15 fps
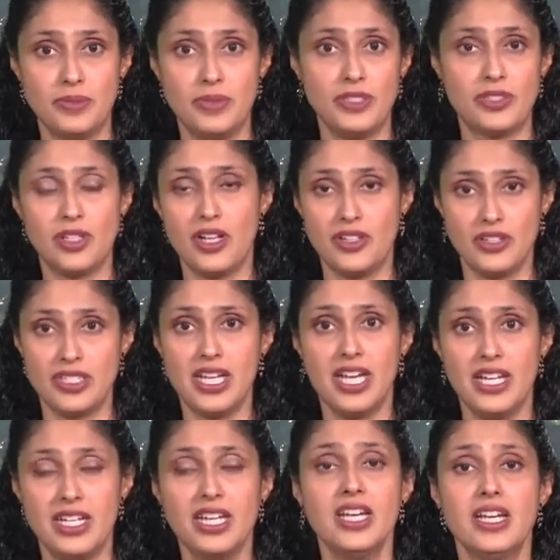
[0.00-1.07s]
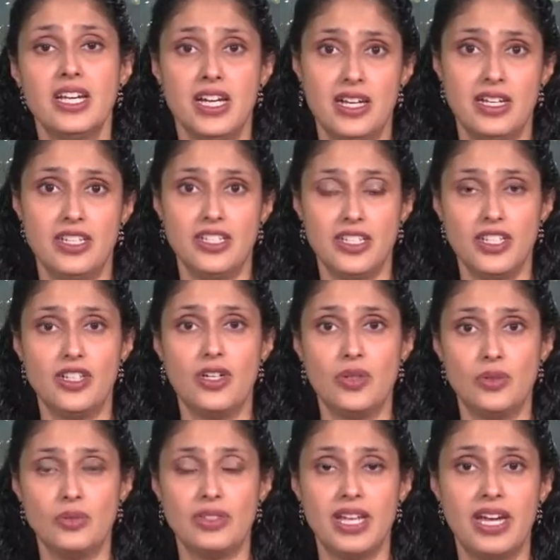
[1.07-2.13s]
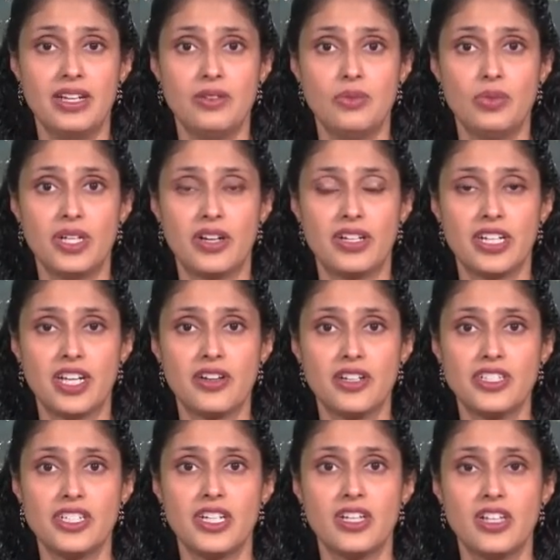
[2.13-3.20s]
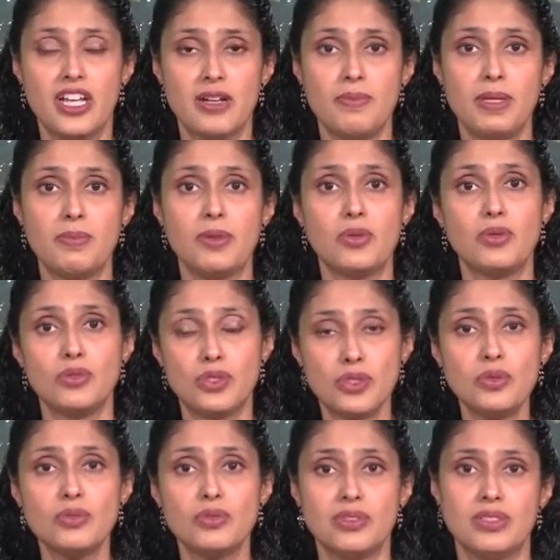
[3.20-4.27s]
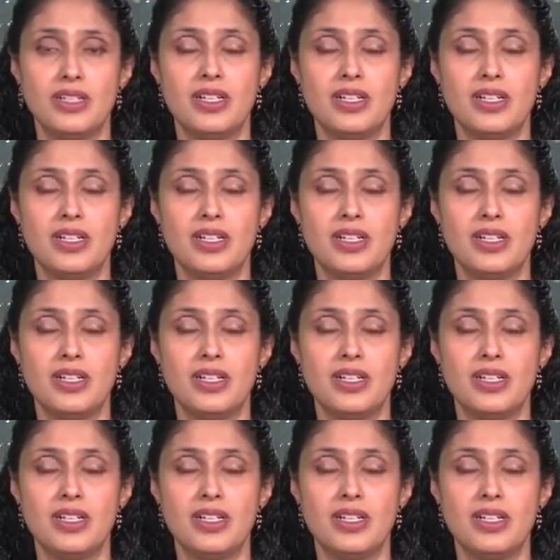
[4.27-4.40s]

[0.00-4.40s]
Bill Slaughter said, that we are encouraging a lot of people who do,